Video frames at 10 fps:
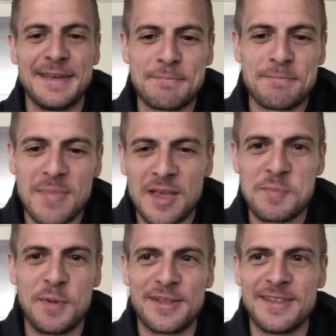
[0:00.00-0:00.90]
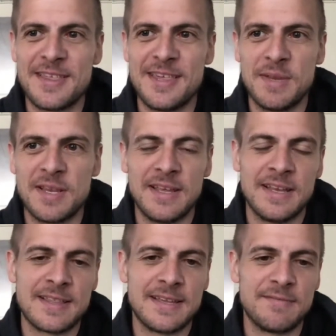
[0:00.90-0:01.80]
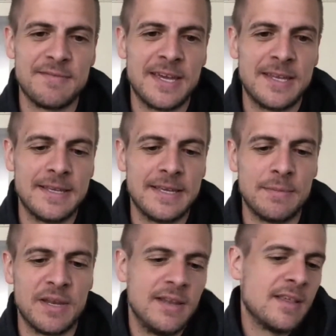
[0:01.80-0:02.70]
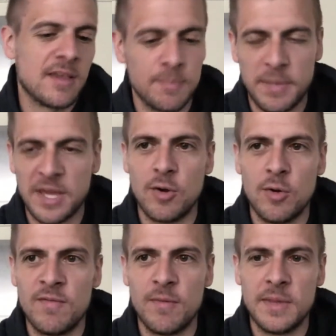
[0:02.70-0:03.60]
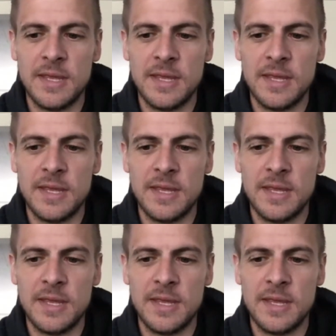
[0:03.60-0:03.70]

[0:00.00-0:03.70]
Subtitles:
spot on the team instead of Jan. But it is a big goal for me.